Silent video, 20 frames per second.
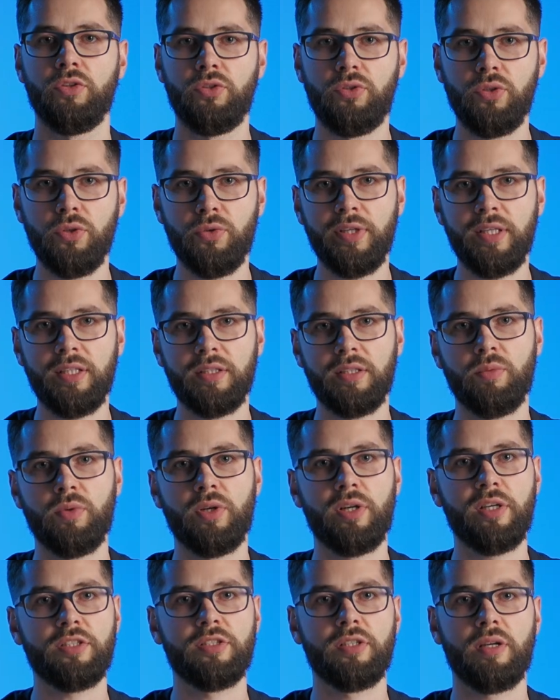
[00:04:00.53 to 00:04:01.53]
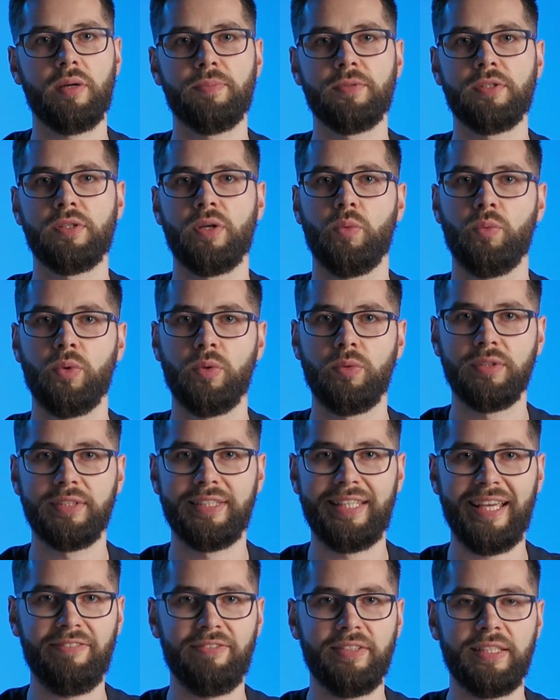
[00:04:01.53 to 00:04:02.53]
During the workshops, we will
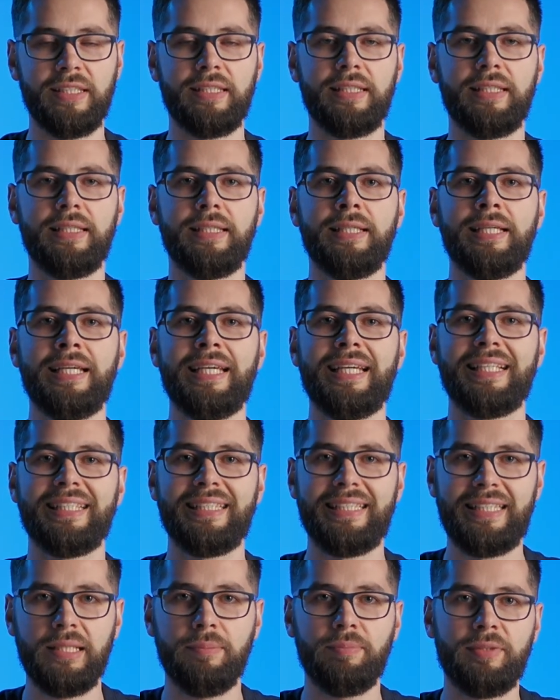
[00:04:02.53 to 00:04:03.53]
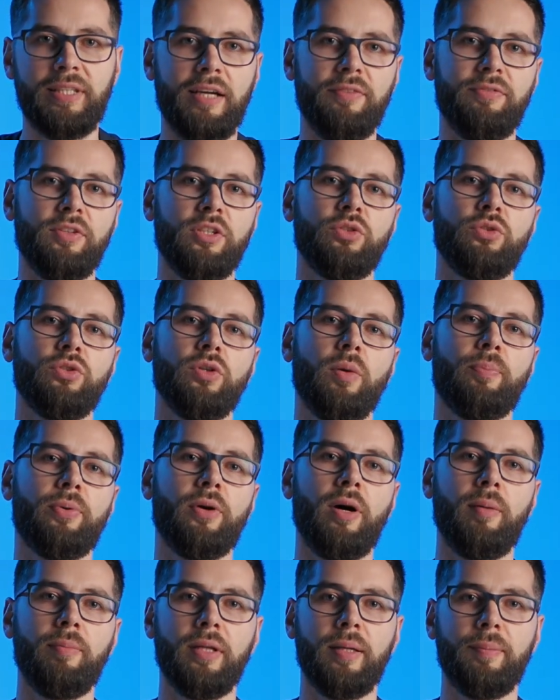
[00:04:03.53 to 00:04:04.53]
definitely deep dive into your
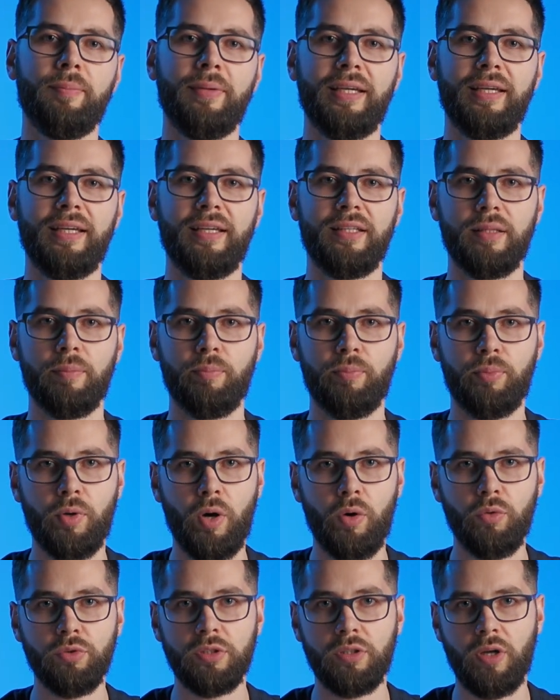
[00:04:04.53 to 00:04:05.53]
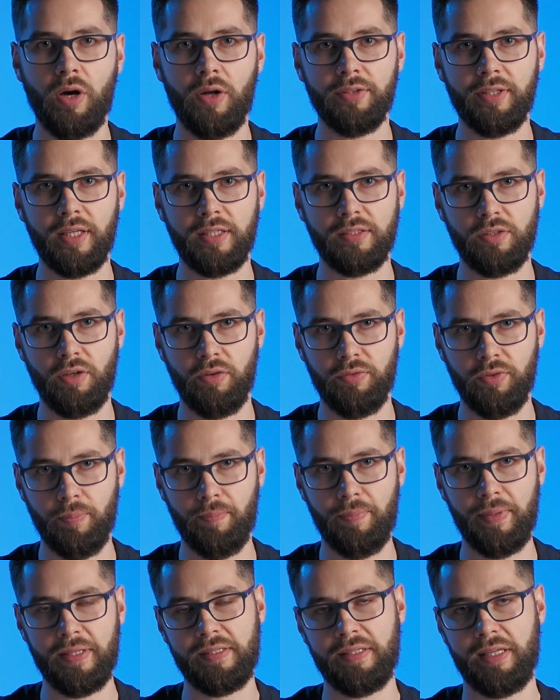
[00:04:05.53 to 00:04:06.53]
problem in the broad context of your
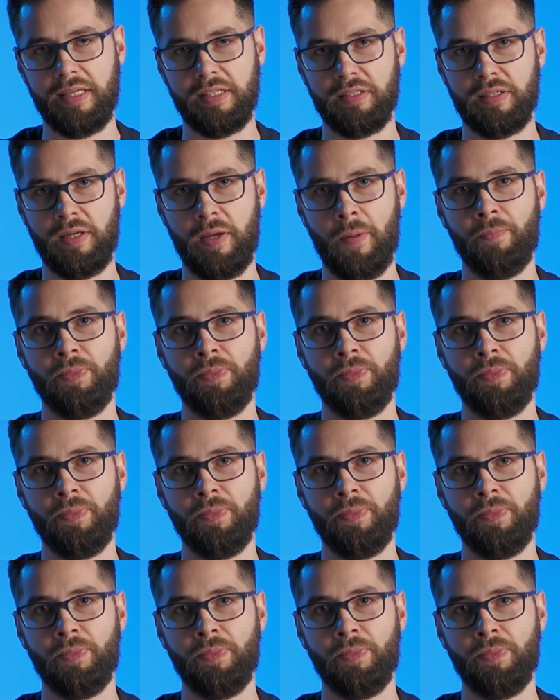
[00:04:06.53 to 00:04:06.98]
business.